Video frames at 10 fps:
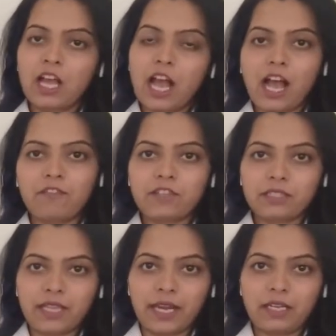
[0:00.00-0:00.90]
After
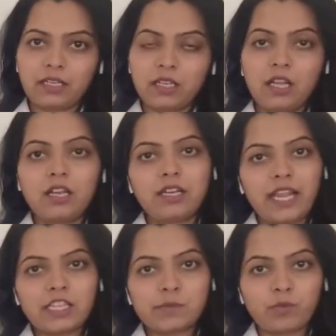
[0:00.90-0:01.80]
that,
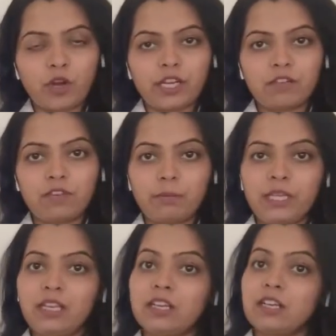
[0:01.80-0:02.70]
next point will be
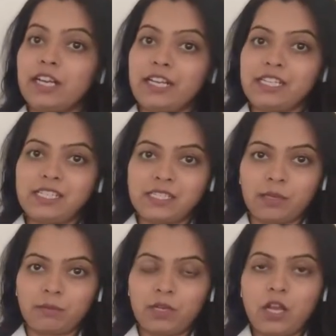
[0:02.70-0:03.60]
criticism.
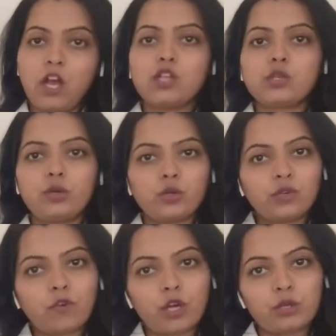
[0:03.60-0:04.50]
So do you
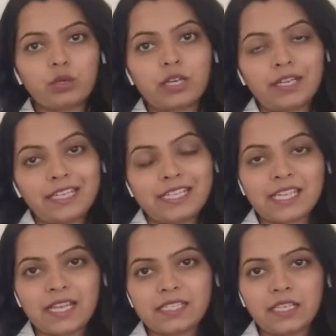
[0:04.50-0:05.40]
want to
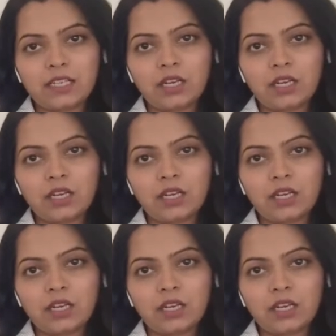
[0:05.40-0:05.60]
criticize it?